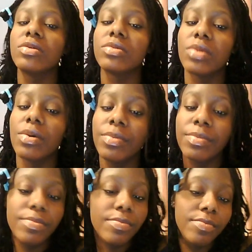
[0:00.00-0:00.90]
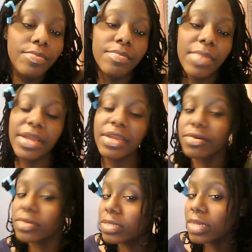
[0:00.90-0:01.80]
So my hair is
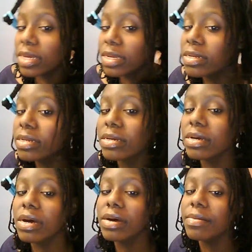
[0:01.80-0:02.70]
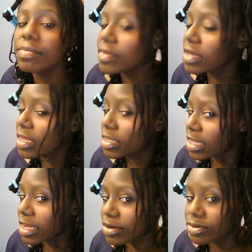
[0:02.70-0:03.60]
done in
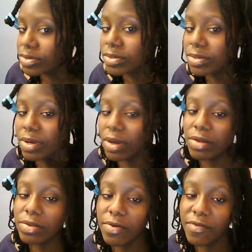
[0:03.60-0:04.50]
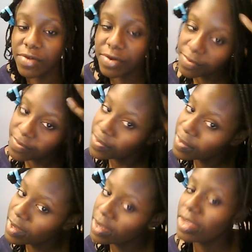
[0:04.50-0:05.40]
layers all over,
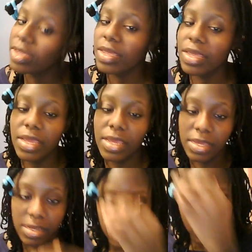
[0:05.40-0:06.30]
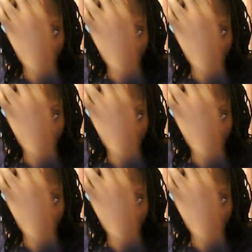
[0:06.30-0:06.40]
and